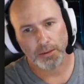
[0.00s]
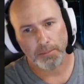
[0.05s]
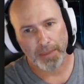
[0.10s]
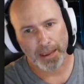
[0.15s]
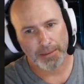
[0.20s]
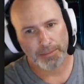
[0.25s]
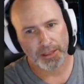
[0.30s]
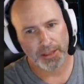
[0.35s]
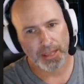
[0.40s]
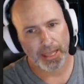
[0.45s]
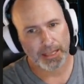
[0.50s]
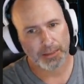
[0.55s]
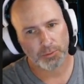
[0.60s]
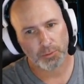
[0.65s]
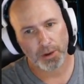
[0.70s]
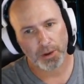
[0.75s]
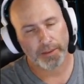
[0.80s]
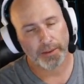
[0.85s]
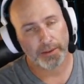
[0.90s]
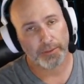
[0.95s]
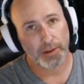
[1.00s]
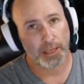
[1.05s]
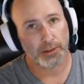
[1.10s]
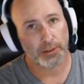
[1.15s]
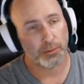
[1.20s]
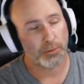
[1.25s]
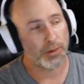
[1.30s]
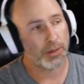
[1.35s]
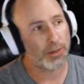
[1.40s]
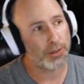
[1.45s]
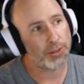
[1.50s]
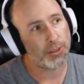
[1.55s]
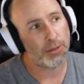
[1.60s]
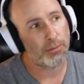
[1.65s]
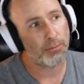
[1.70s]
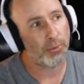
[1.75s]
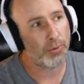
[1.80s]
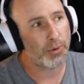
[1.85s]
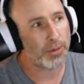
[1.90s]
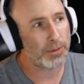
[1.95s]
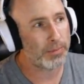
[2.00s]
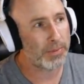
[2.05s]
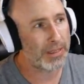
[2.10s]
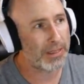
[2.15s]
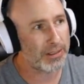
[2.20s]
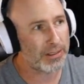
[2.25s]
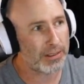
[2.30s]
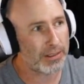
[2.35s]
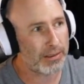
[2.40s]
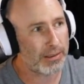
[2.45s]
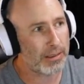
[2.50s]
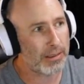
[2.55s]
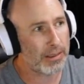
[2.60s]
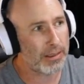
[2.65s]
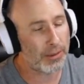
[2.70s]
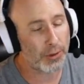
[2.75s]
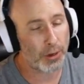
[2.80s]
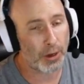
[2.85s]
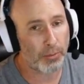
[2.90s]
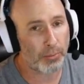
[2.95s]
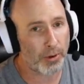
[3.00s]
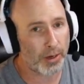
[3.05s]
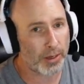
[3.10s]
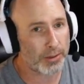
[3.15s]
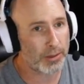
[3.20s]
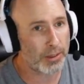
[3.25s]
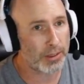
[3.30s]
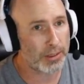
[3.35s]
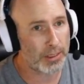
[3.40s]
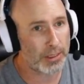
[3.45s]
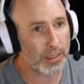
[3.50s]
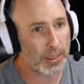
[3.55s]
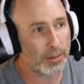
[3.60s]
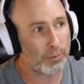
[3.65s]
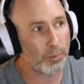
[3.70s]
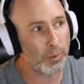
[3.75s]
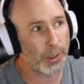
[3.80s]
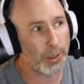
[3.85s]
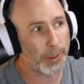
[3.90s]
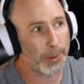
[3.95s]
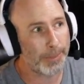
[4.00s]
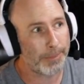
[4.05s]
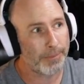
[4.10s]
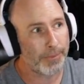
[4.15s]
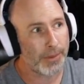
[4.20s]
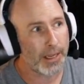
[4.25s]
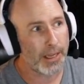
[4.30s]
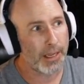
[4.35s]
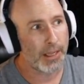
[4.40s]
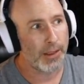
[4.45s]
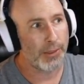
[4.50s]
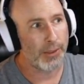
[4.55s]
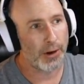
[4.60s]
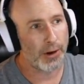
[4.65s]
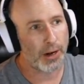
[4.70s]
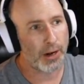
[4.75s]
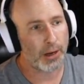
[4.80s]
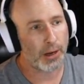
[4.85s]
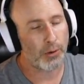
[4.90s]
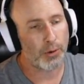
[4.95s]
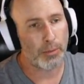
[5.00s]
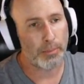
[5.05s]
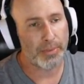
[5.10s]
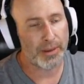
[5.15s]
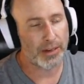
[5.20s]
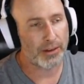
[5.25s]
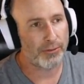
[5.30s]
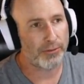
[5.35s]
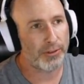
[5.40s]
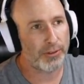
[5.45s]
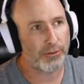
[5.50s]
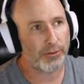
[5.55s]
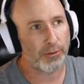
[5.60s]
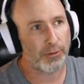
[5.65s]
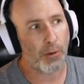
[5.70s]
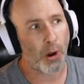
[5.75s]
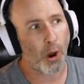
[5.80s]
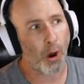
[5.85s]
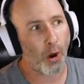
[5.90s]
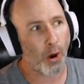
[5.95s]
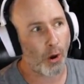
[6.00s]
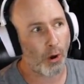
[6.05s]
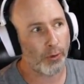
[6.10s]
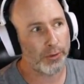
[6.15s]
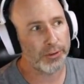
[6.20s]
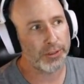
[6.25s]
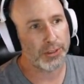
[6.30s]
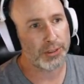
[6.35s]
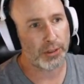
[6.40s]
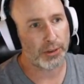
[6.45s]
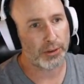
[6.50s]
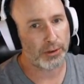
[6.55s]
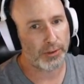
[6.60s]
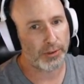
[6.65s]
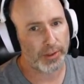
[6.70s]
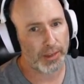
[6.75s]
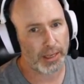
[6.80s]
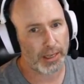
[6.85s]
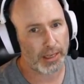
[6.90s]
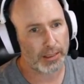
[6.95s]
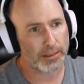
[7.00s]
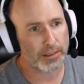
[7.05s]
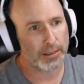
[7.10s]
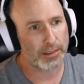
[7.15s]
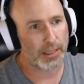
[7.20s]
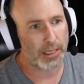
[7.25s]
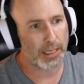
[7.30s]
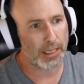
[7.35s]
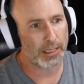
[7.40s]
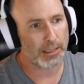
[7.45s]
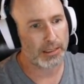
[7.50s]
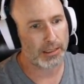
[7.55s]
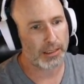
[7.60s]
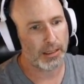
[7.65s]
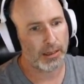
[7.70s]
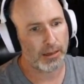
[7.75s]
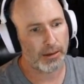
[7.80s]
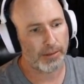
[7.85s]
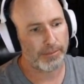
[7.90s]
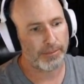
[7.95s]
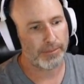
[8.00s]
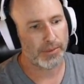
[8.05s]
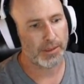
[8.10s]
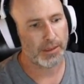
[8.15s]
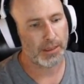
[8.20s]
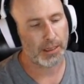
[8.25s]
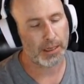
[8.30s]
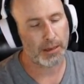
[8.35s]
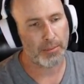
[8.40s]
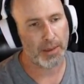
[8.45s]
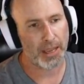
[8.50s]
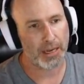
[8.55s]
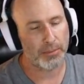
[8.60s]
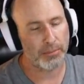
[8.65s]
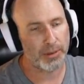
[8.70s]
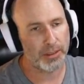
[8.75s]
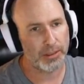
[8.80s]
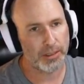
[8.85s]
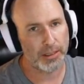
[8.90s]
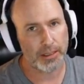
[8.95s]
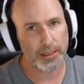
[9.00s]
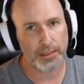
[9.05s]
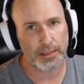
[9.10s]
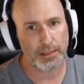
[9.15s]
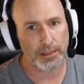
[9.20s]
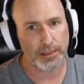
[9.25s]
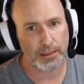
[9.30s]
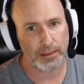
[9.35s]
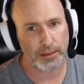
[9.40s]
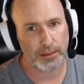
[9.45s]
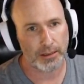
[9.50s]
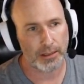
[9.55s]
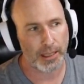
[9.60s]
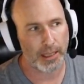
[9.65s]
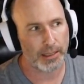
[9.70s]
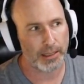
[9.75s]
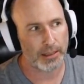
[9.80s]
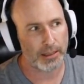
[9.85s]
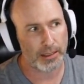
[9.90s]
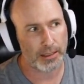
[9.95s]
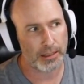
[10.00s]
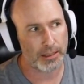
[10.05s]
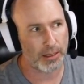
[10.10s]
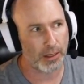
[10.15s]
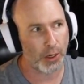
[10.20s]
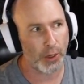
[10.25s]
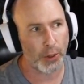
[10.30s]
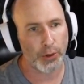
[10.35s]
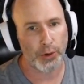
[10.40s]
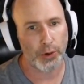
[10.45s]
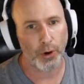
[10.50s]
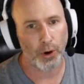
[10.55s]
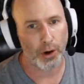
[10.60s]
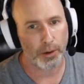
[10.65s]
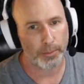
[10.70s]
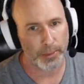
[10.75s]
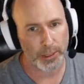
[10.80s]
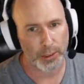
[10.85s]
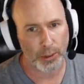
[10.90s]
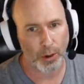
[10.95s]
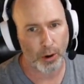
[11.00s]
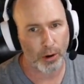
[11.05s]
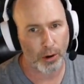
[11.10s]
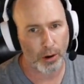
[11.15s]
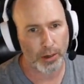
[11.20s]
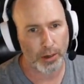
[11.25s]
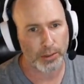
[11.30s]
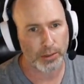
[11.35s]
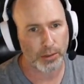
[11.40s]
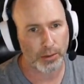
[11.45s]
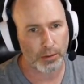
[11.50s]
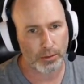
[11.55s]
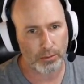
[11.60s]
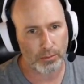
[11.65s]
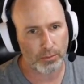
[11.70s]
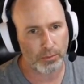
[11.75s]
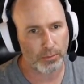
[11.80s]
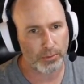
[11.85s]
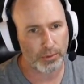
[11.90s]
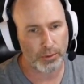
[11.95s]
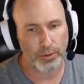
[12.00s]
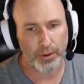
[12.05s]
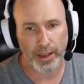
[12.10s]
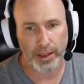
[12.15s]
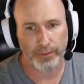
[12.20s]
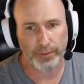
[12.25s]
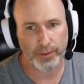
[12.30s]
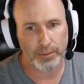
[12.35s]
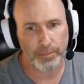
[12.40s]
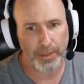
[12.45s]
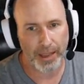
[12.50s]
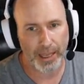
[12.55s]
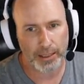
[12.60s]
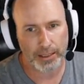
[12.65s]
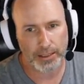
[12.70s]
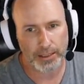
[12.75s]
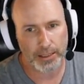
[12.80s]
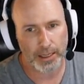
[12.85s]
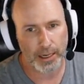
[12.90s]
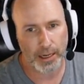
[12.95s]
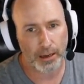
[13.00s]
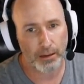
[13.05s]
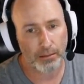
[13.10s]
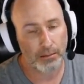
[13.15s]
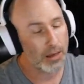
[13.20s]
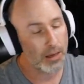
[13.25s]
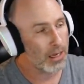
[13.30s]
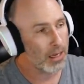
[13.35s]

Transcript: Maybe that's why they've got the reduction in points, because the thought process is, well, they're not going to benefit from all these other things that the command abilities that the other armies are, so you have to balance that out.